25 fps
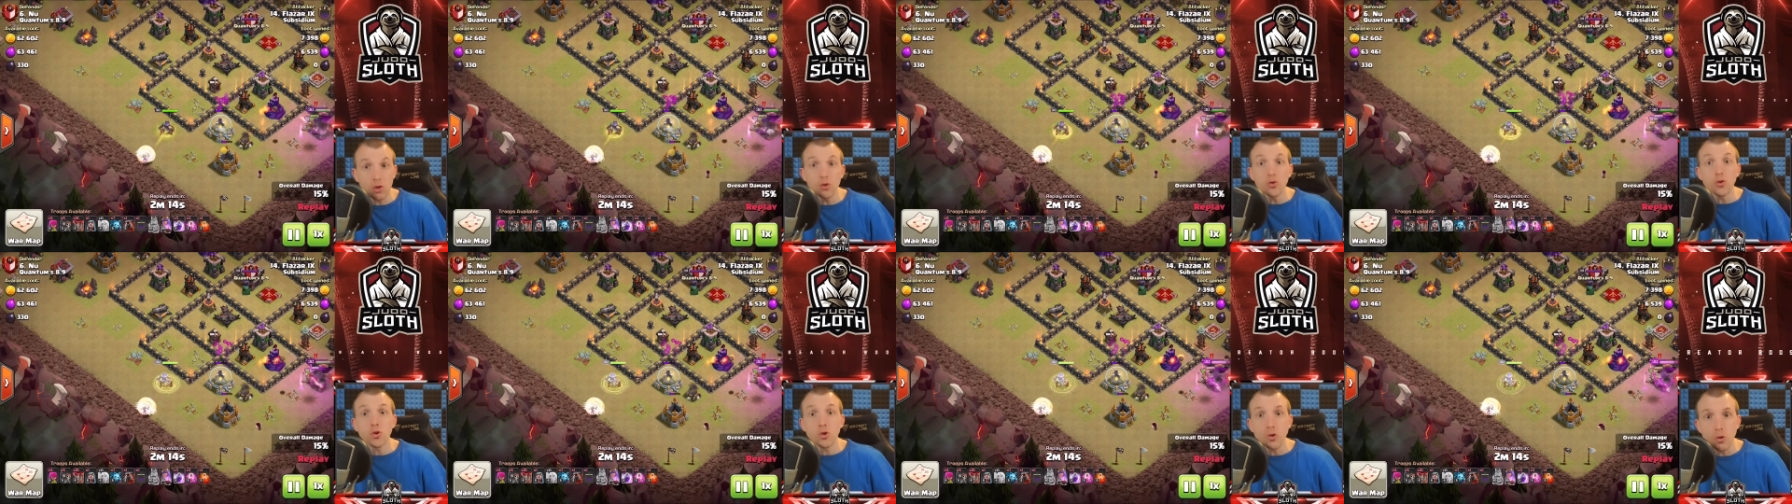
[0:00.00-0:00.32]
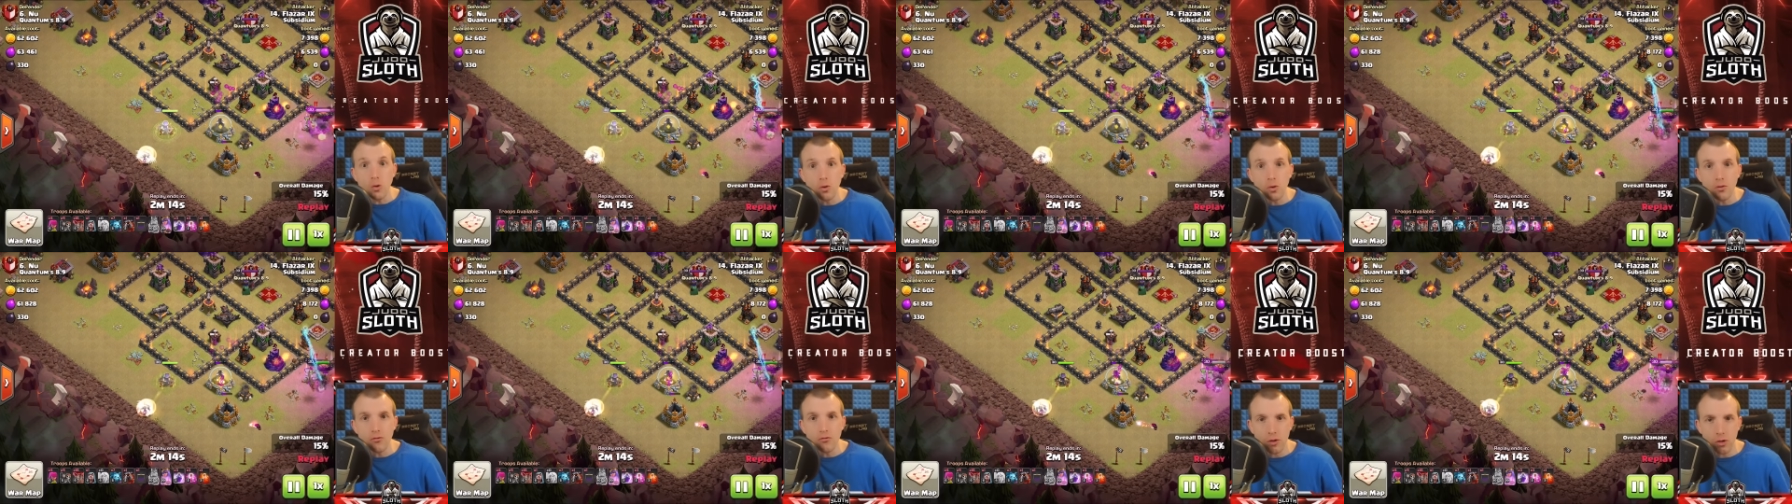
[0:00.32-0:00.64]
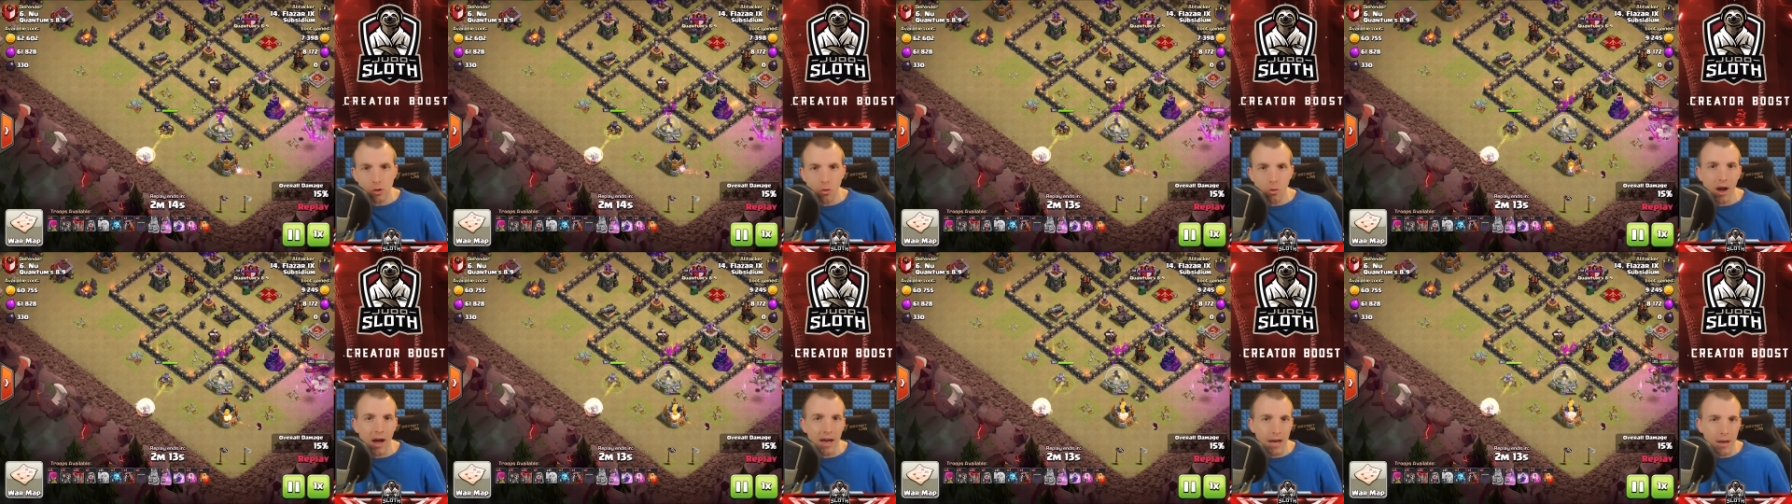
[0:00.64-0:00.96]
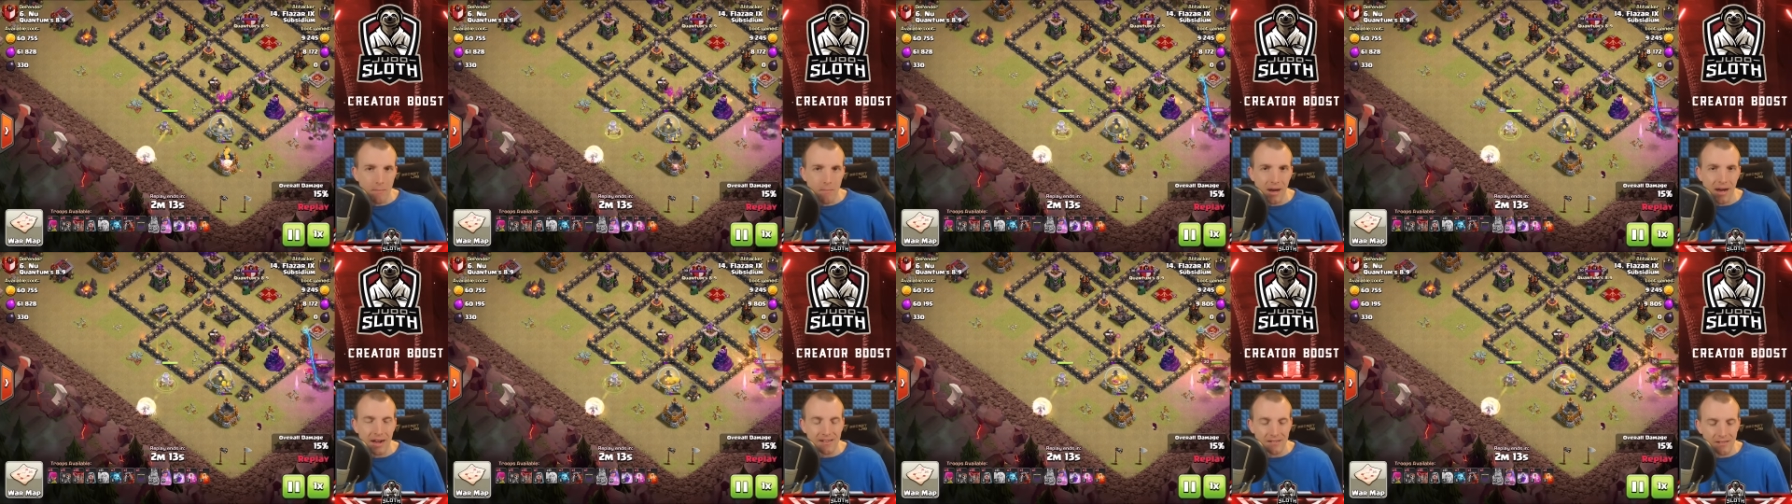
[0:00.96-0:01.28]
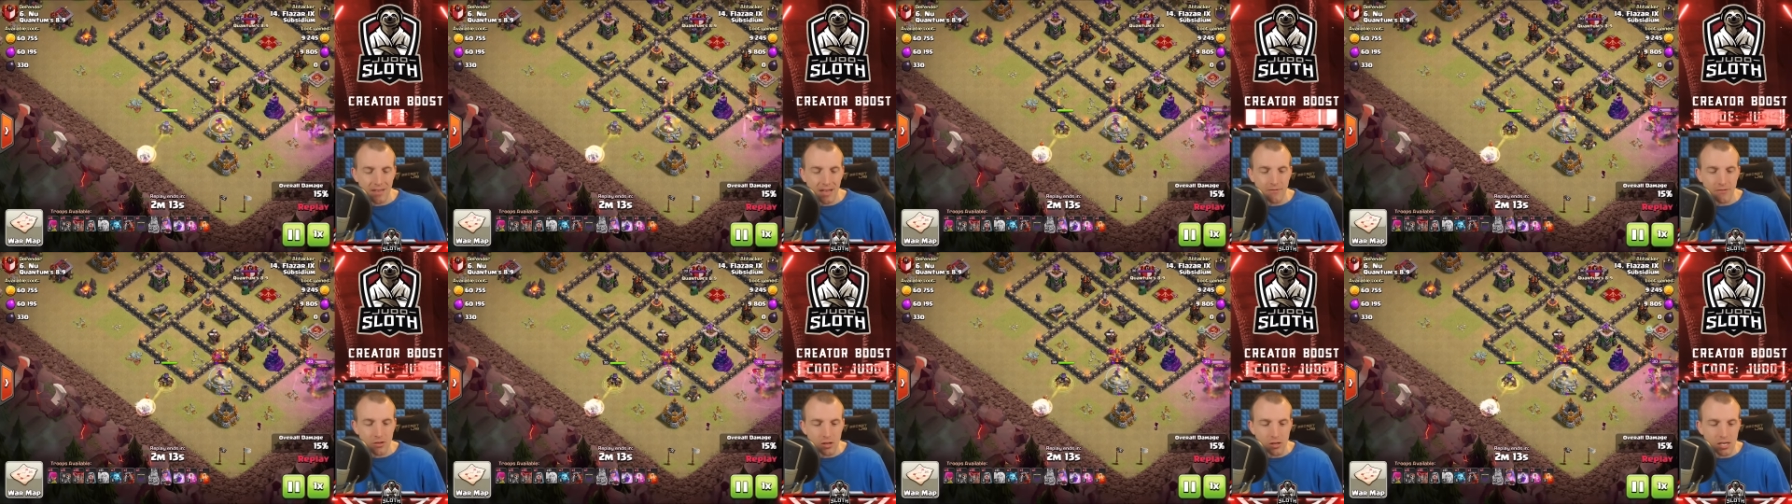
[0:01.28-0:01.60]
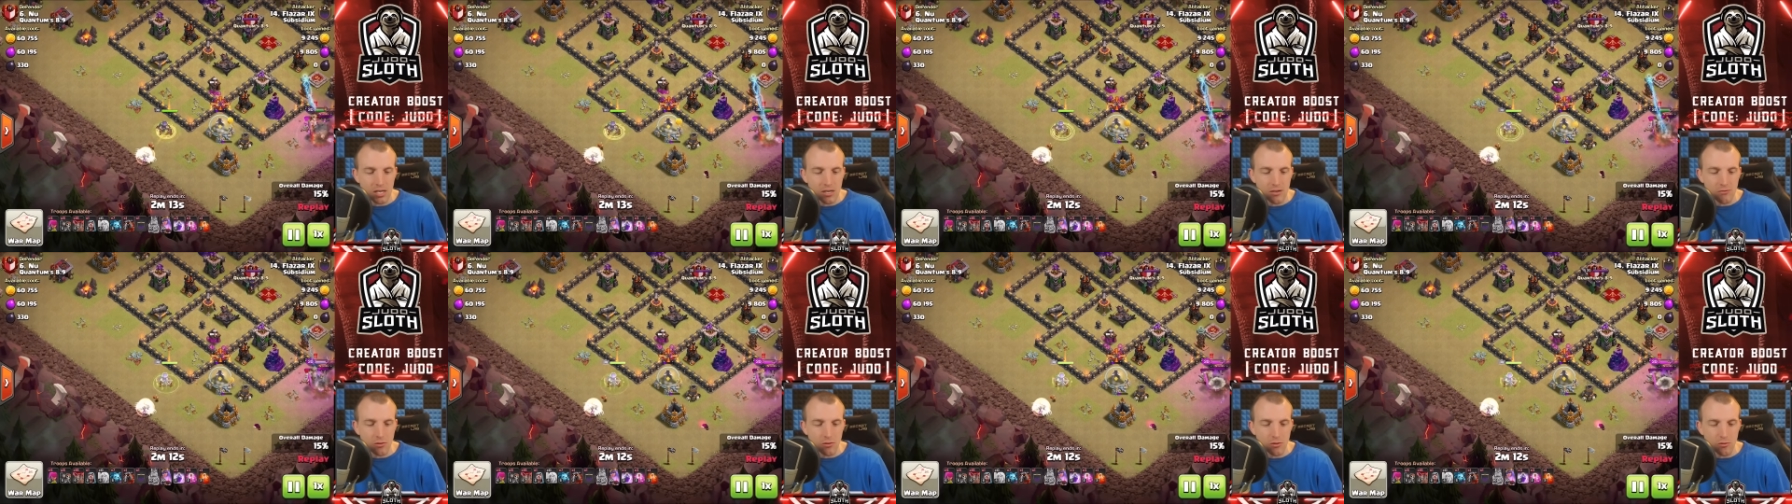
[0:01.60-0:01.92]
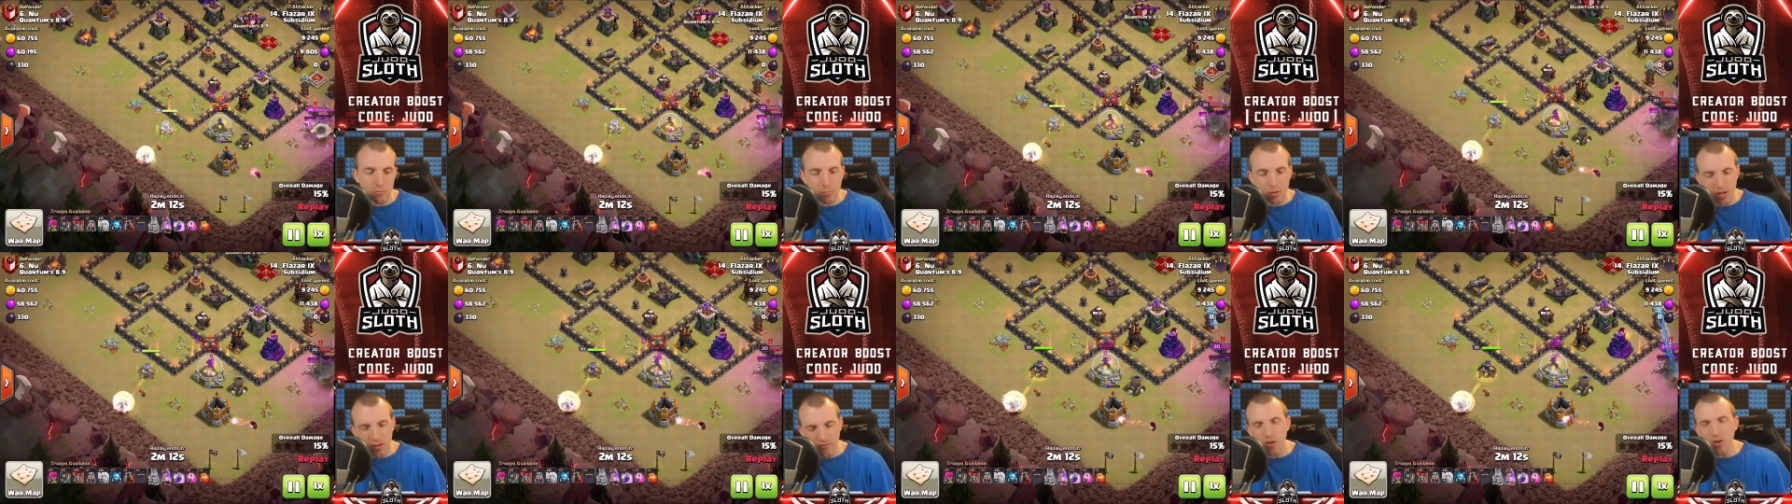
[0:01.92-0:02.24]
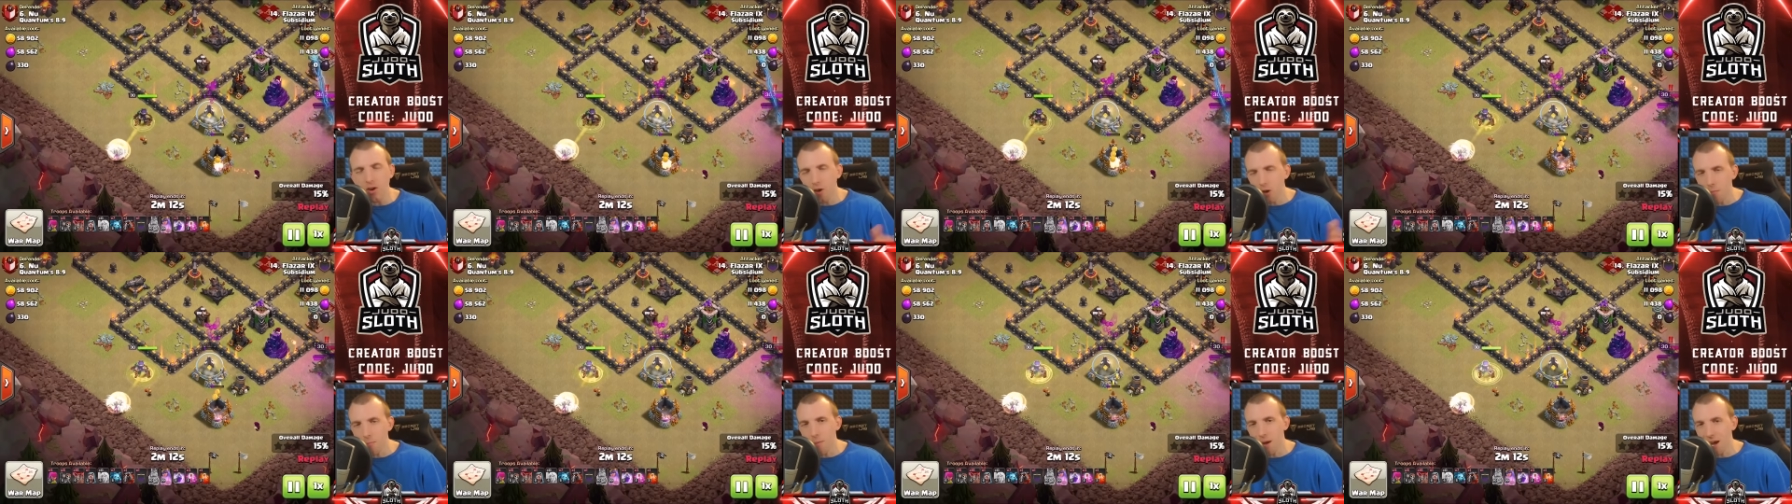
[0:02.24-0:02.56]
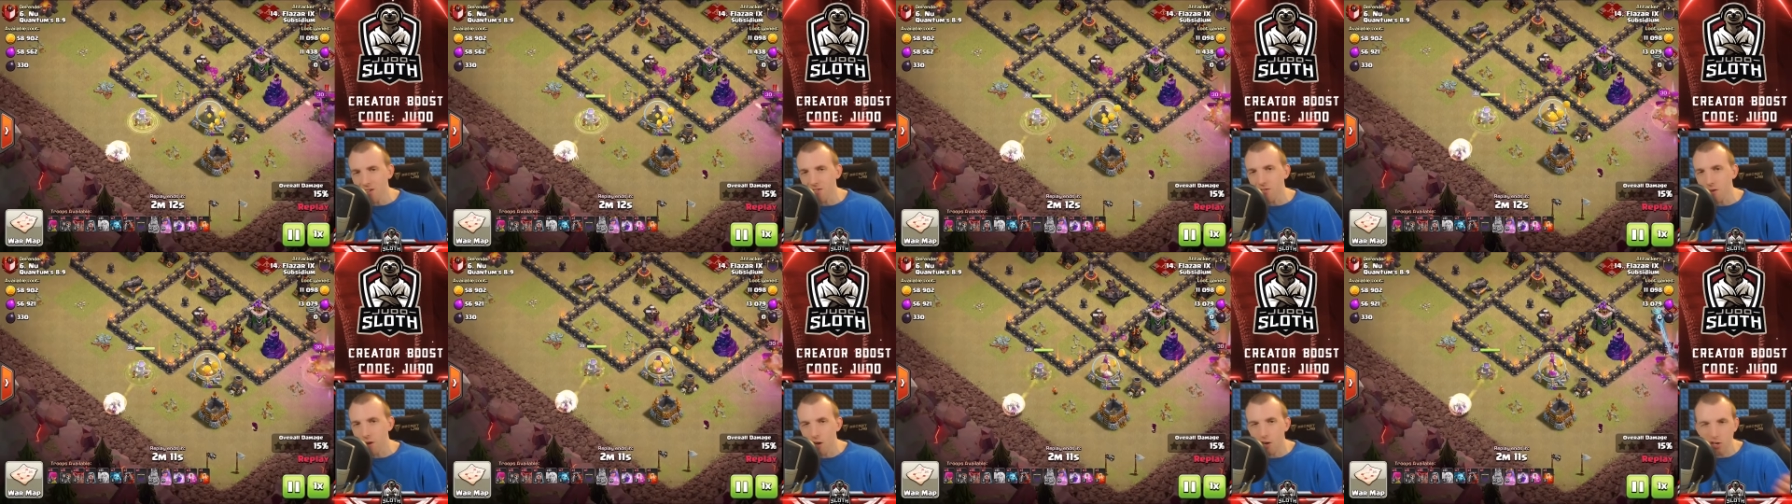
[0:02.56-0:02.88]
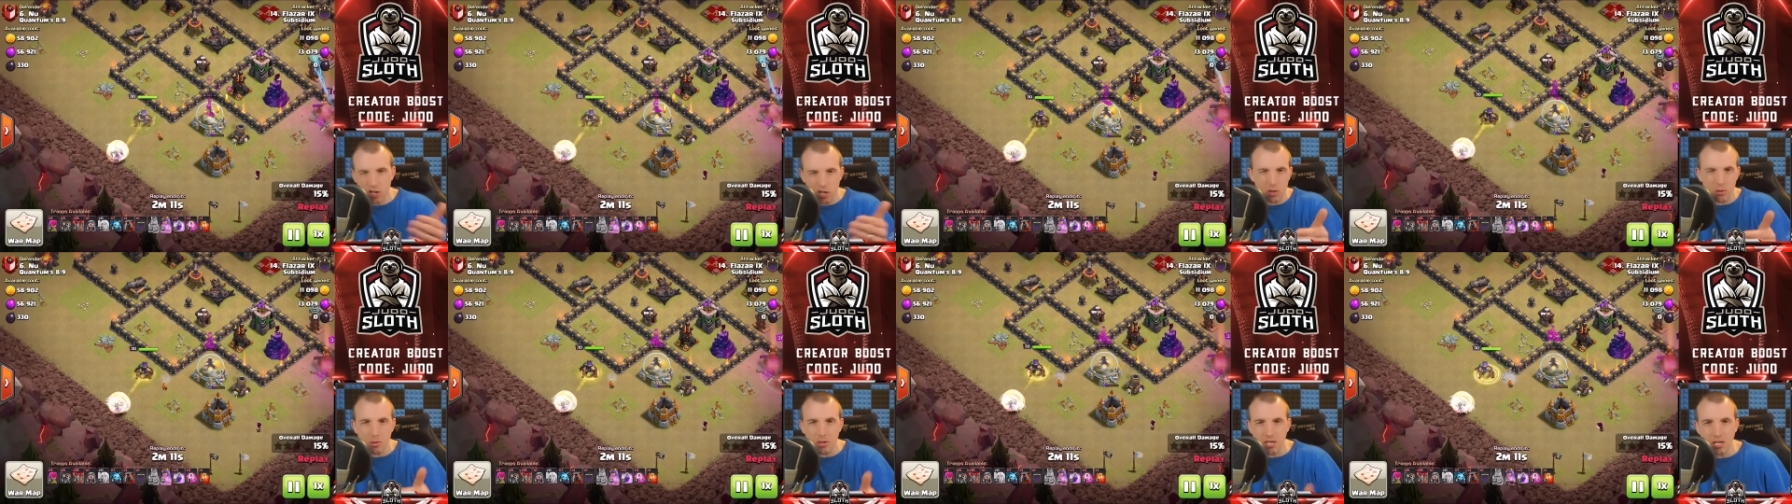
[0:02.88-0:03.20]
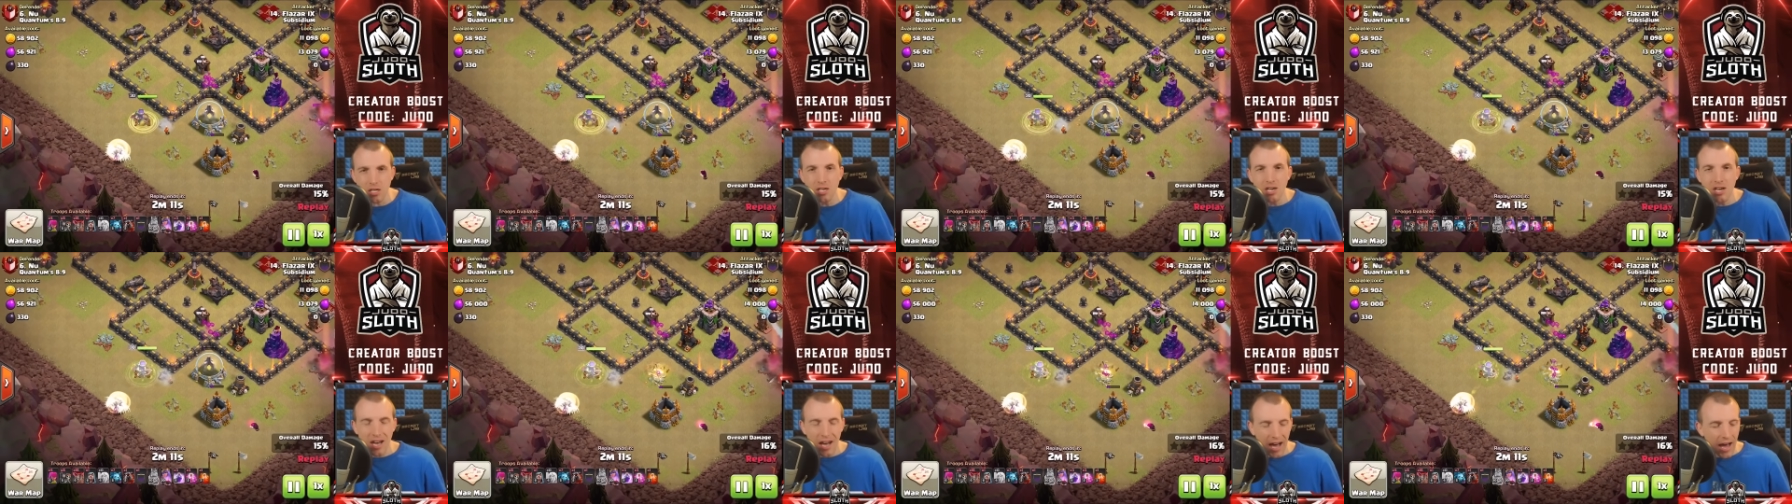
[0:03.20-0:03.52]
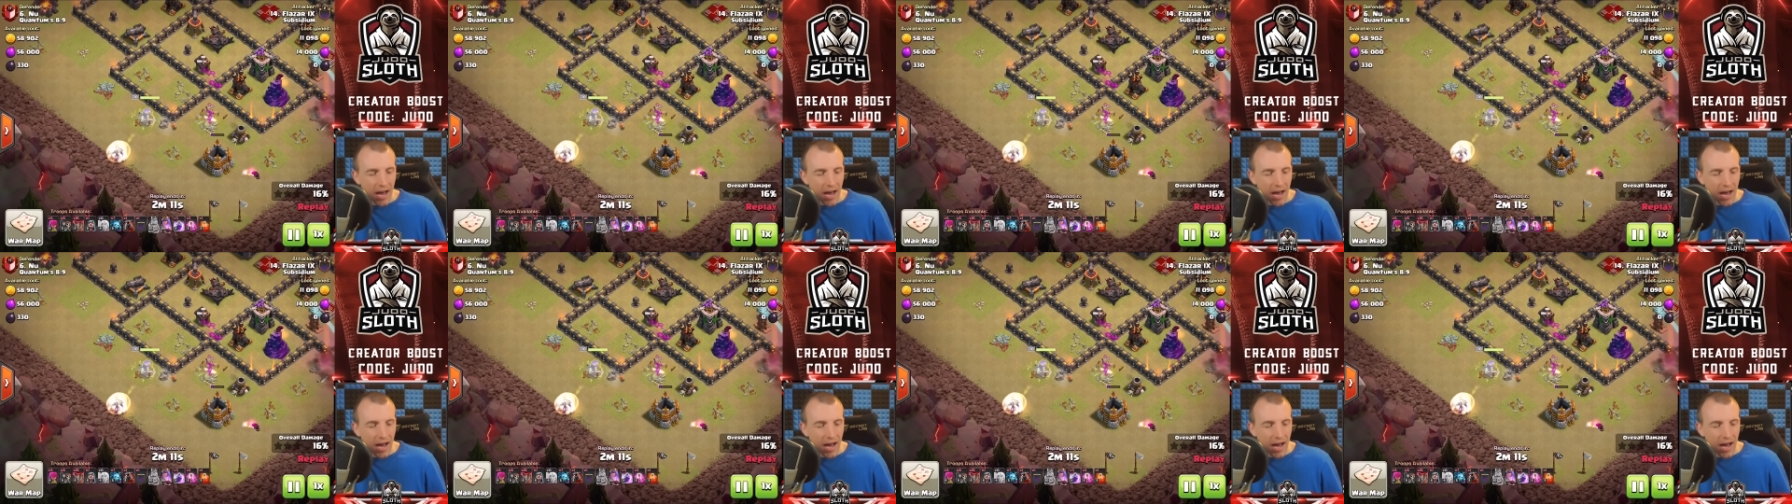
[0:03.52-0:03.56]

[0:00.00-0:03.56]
You don't require max level heroes, but if you've got a max Archer Queen,